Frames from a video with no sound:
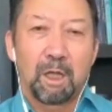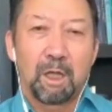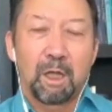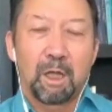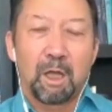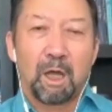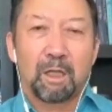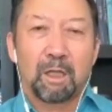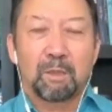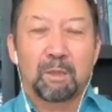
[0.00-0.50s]

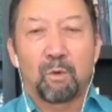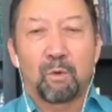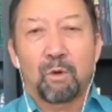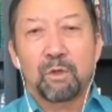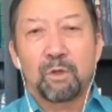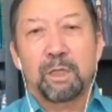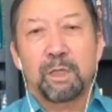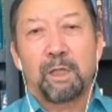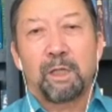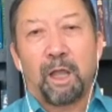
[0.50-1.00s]
And more
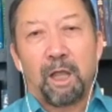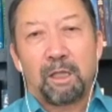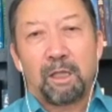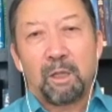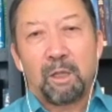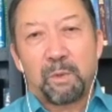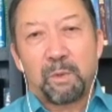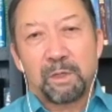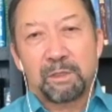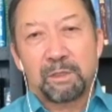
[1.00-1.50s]
than
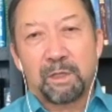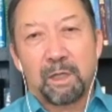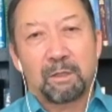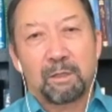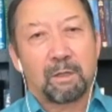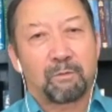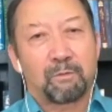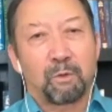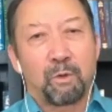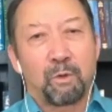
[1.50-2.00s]
80%
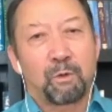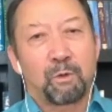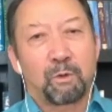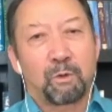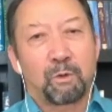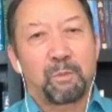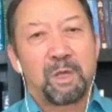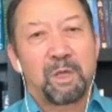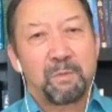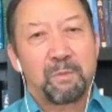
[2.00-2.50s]
of Uyghur
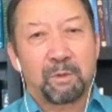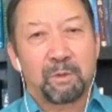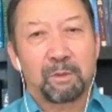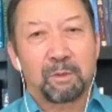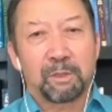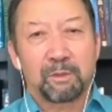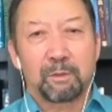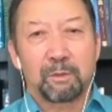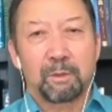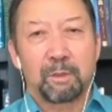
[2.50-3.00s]
people
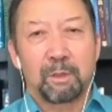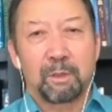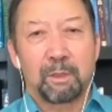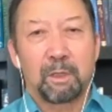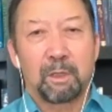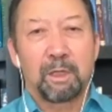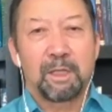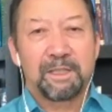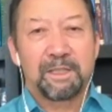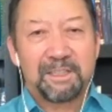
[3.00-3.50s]

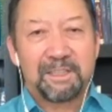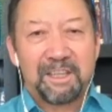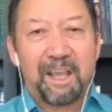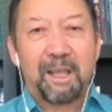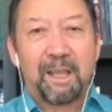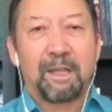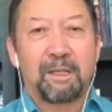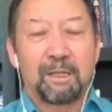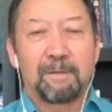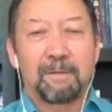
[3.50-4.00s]

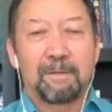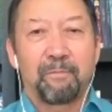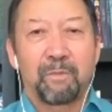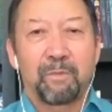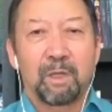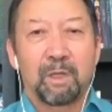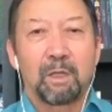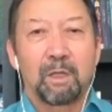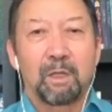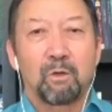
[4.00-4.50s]
said
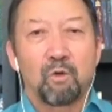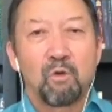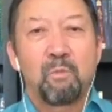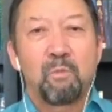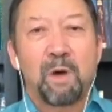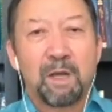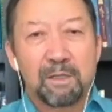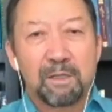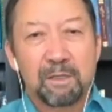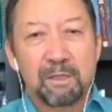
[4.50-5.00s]

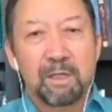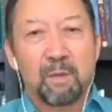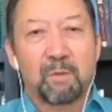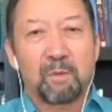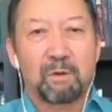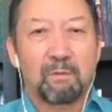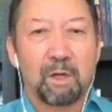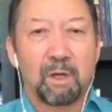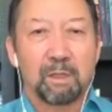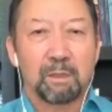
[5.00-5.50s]
Ummah is number
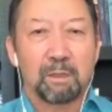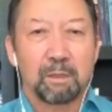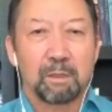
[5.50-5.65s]
one.